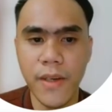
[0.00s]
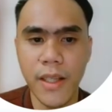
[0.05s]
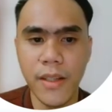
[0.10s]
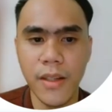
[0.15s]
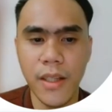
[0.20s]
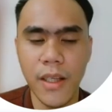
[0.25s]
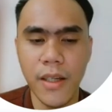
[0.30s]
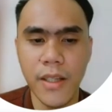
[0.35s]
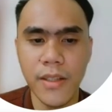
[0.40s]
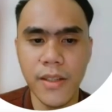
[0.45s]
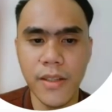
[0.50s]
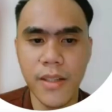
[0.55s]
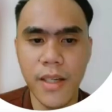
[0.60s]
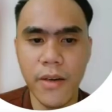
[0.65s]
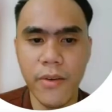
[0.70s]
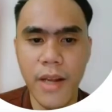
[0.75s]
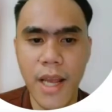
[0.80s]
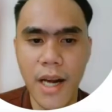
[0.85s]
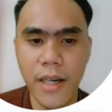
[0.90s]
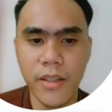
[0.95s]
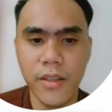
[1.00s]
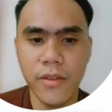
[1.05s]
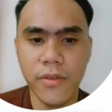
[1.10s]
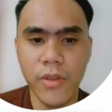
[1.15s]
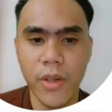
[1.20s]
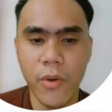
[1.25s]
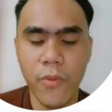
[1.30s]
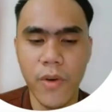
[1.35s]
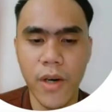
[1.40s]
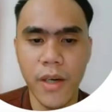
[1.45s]
and the necessary
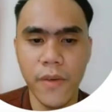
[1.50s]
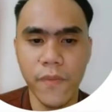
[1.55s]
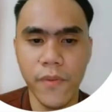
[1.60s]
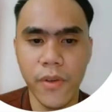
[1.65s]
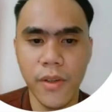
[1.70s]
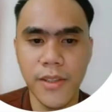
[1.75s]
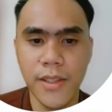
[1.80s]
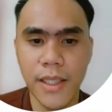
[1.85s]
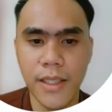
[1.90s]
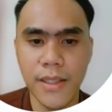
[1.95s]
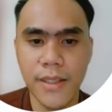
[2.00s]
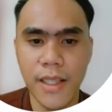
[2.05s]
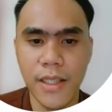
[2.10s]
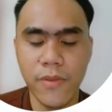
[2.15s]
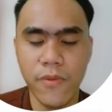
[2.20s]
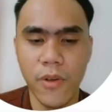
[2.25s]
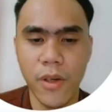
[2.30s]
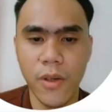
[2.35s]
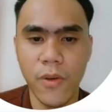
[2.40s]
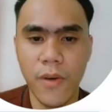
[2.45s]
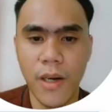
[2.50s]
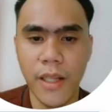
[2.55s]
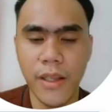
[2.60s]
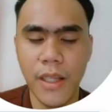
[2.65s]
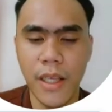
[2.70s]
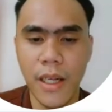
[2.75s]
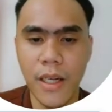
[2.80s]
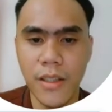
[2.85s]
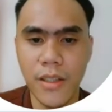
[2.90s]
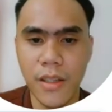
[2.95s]
actions required for successful
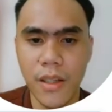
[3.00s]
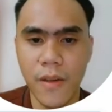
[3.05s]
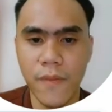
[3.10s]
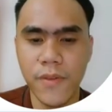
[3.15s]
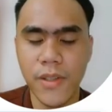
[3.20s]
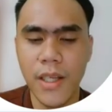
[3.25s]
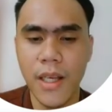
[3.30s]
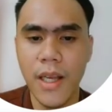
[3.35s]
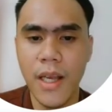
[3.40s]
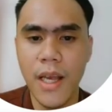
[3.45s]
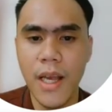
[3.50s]
quality initiatives.